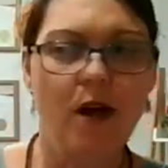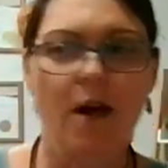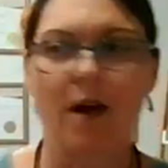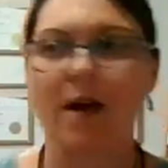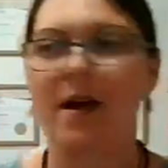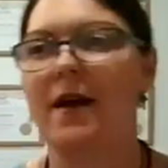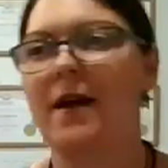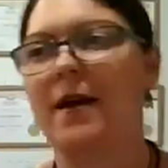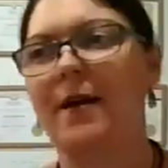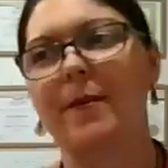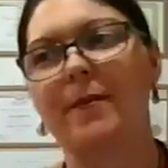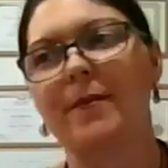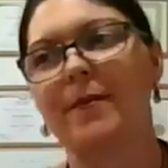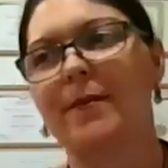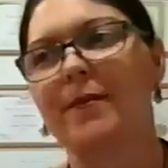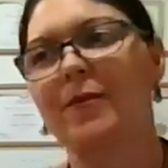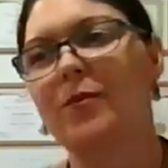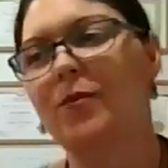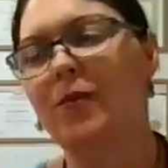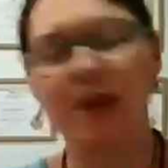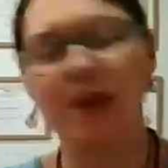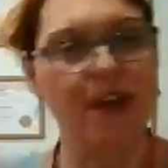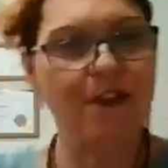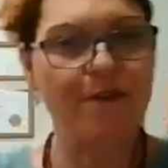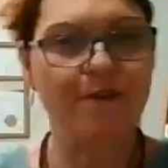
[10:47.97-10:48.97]
I am
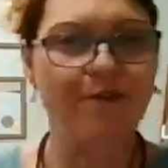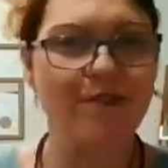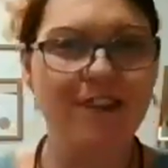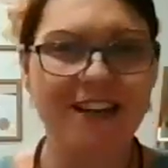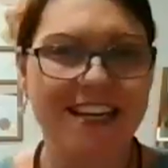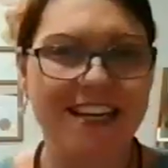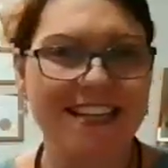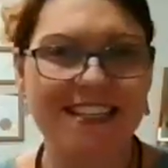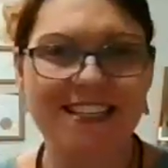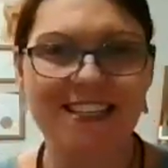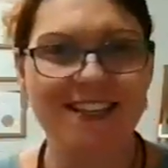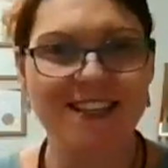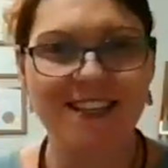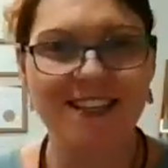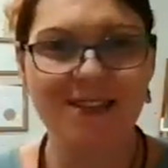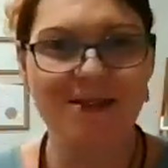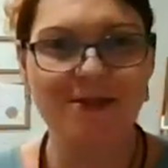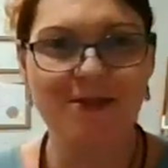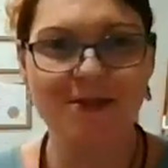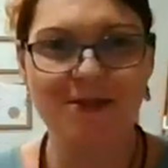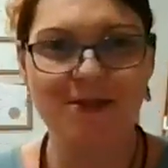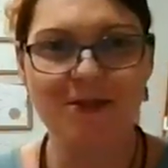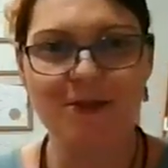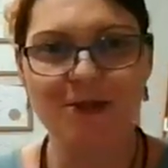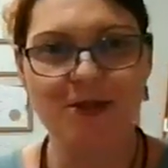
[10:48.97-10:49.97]
whatever it is that
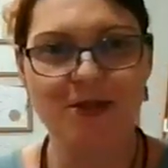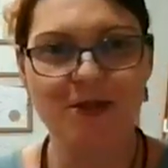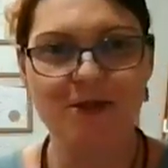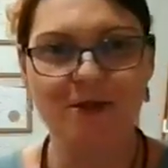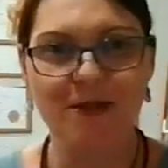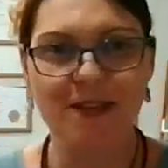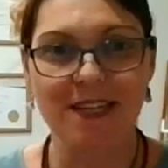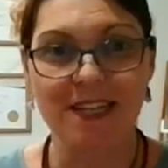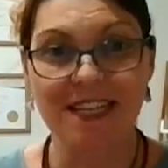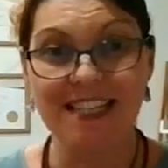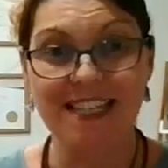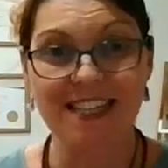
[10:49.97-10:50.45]
you're doing.